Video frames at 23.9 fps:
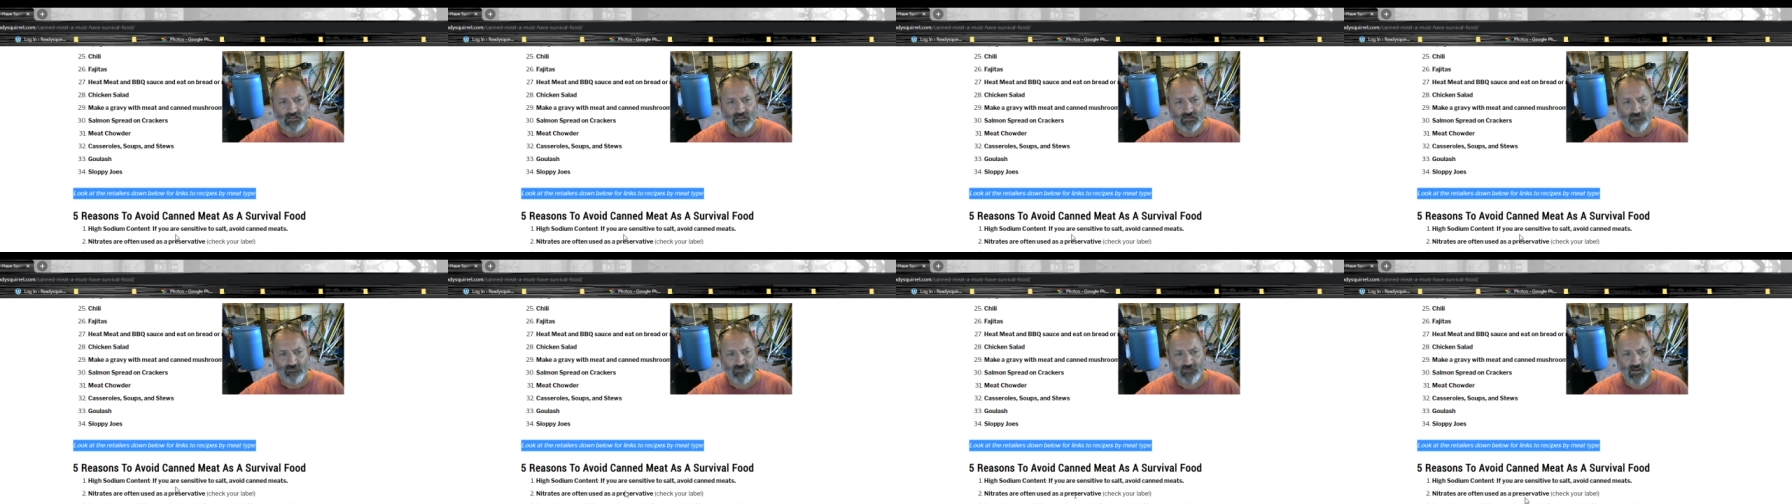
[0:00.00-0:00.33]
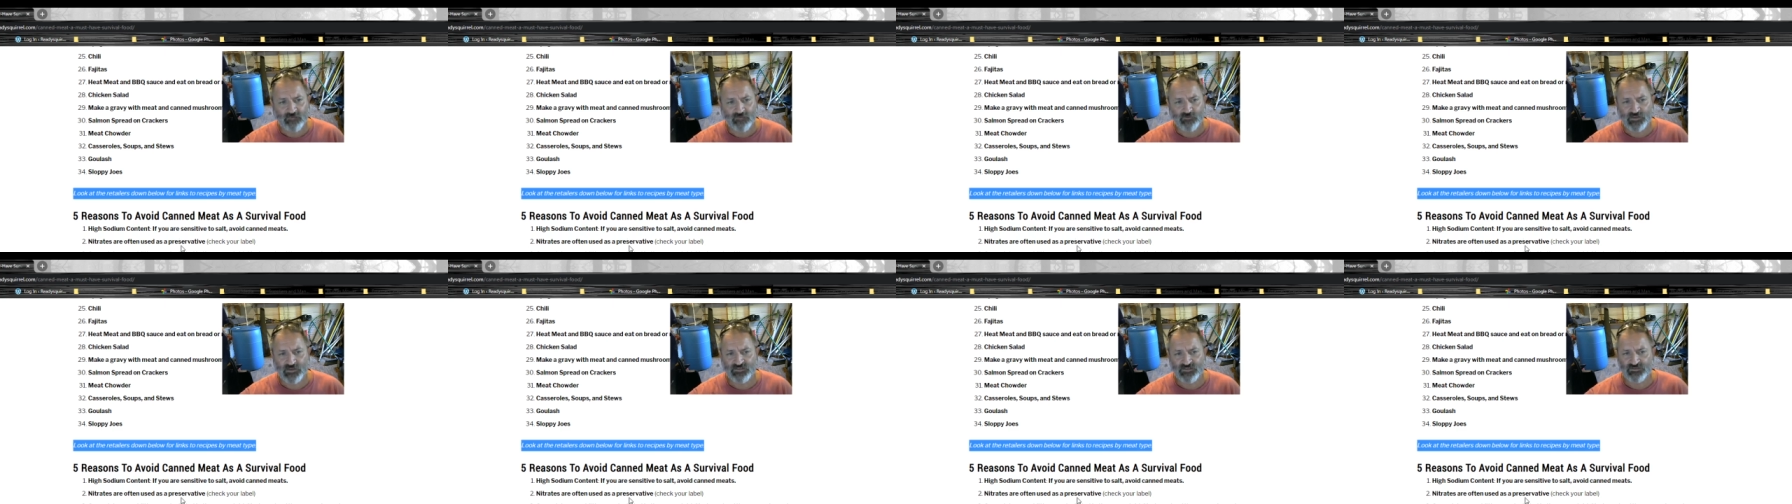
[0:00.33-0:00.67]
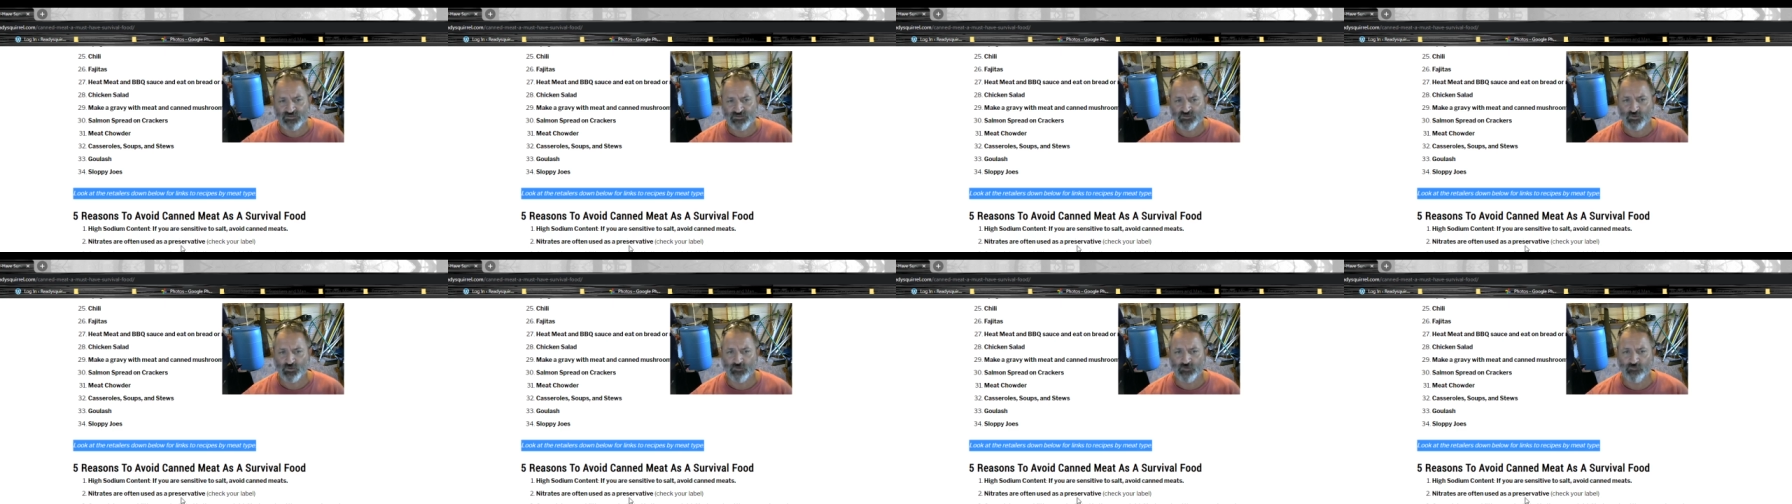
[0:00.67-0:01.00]
Five
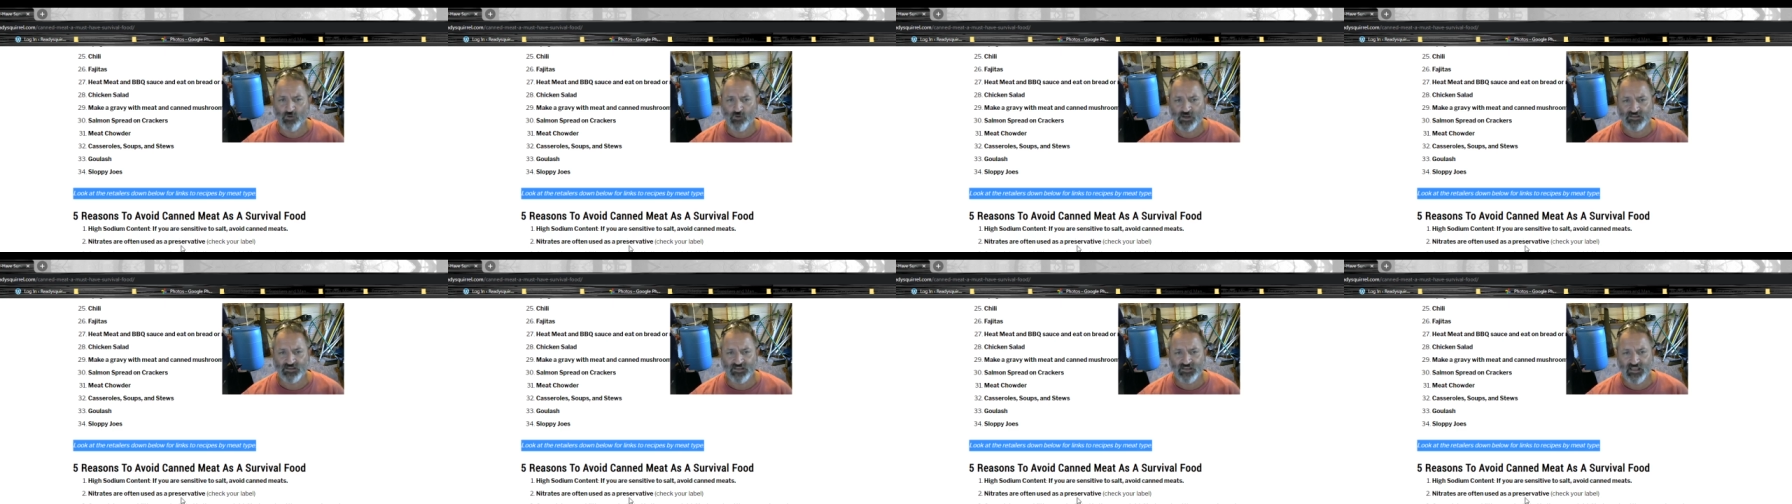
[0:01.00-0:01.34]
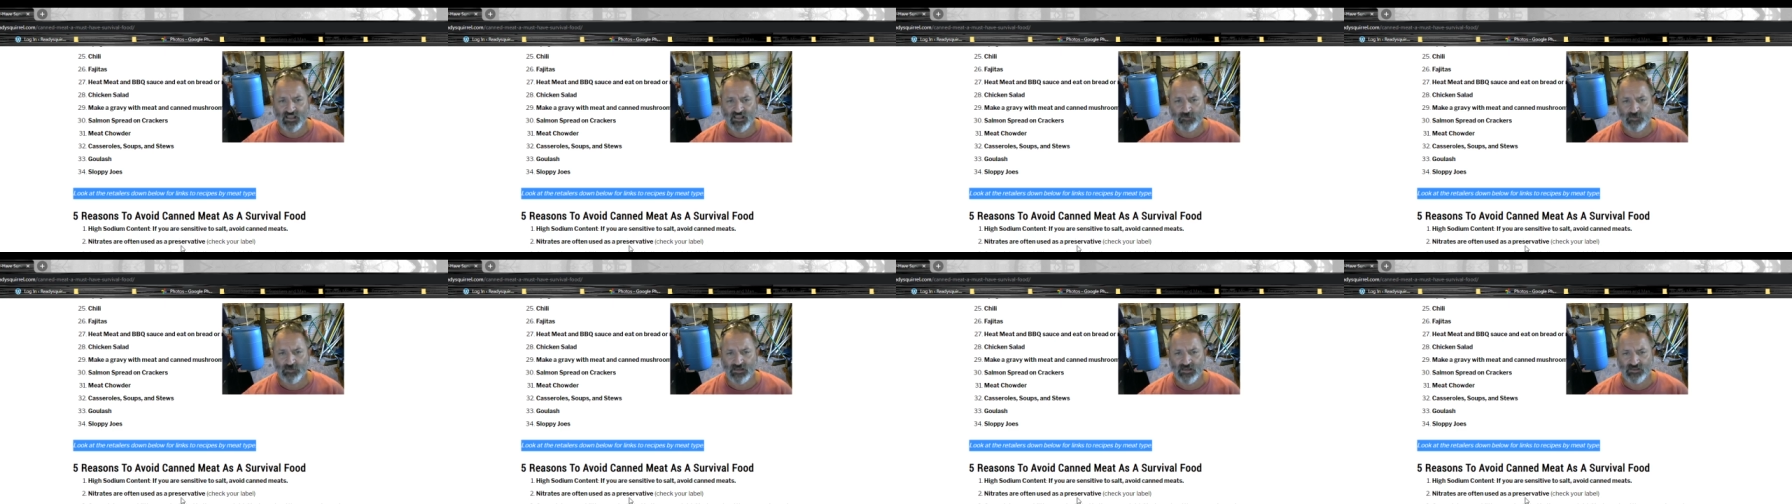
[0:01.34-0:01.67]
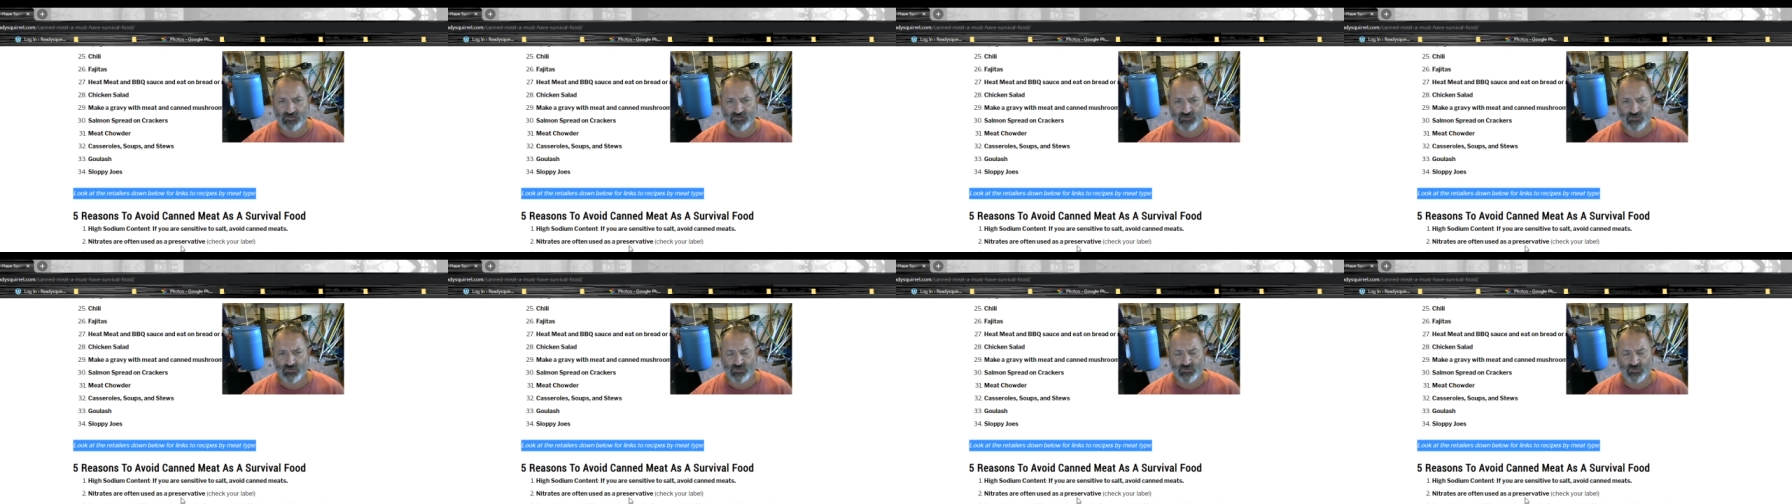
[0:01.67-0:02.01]
reasons to avoid canned meat
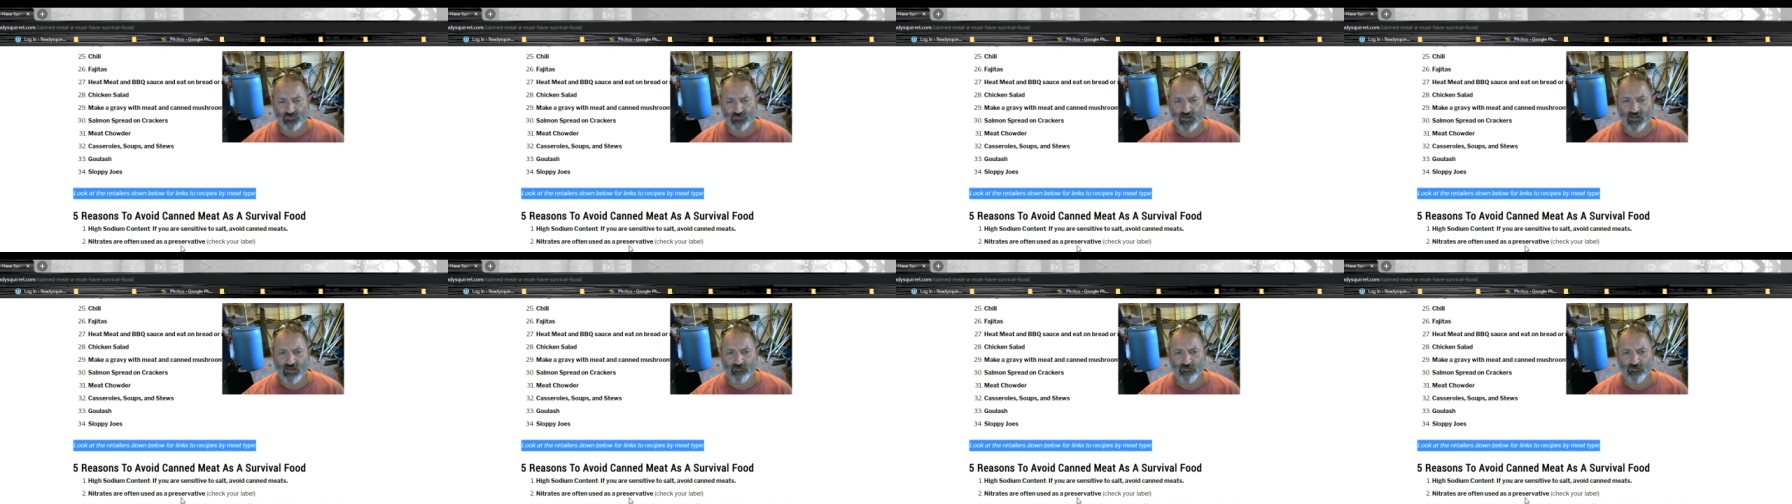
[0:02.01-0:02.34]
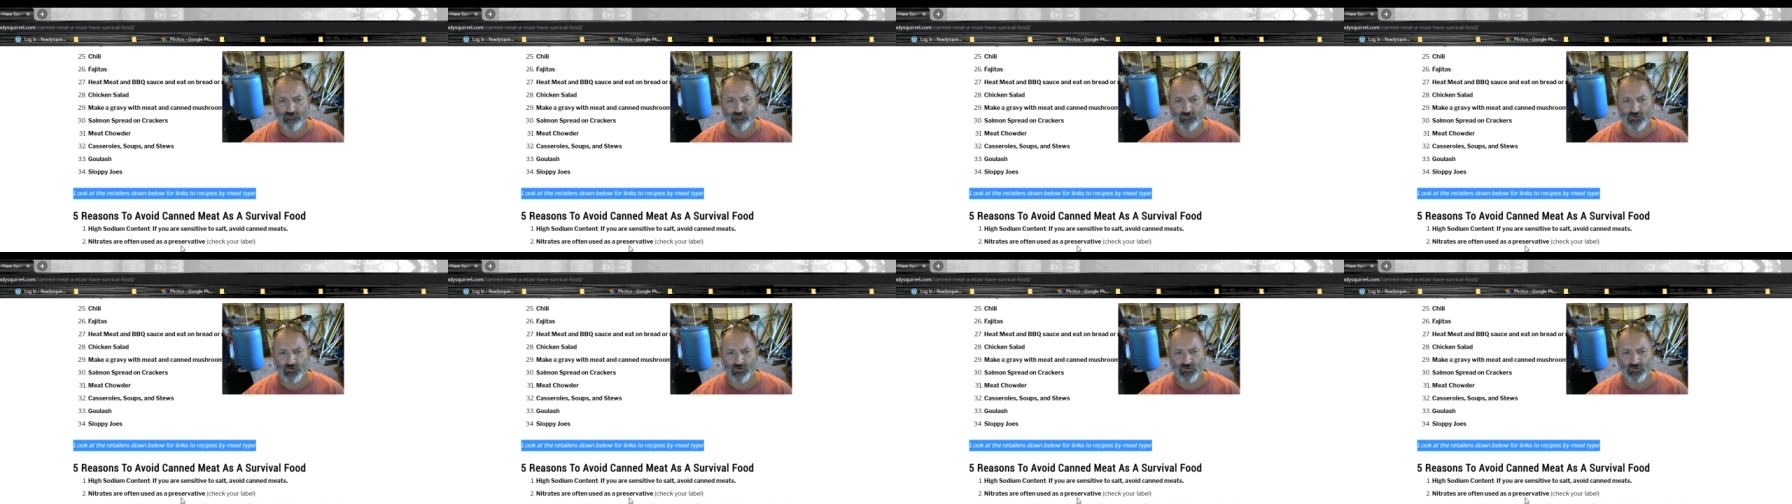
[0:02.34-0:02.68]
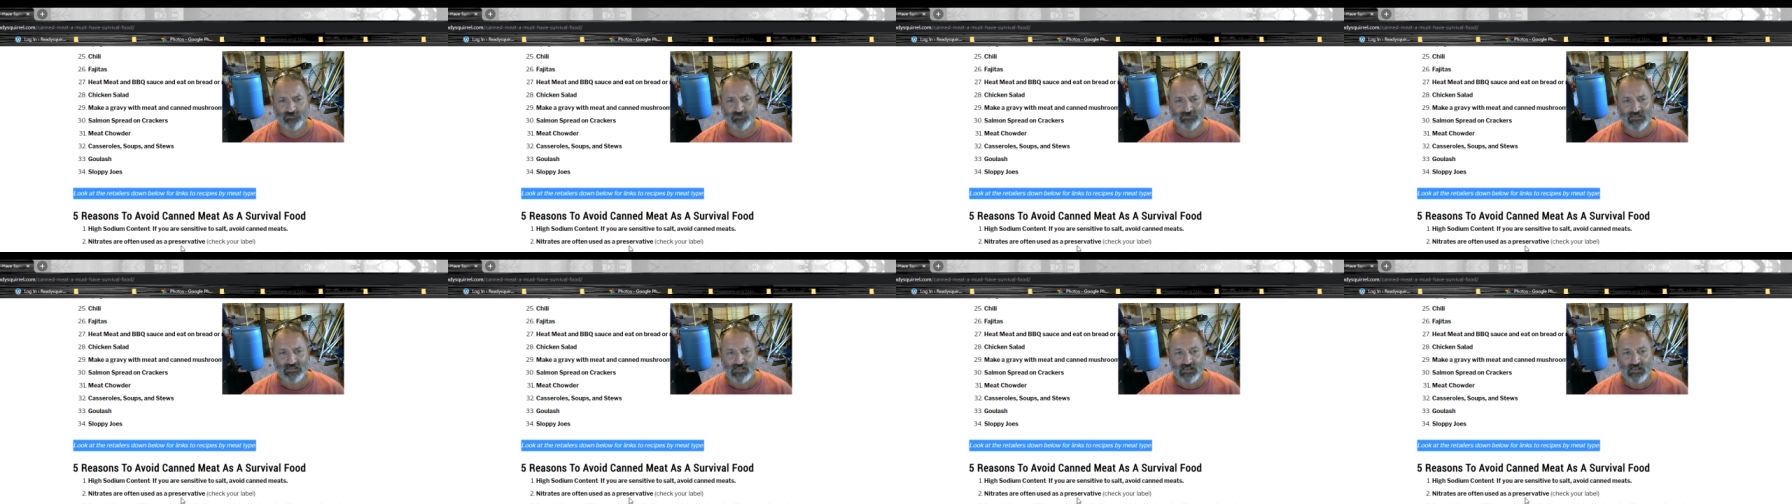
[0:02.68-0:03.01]
as a survival food.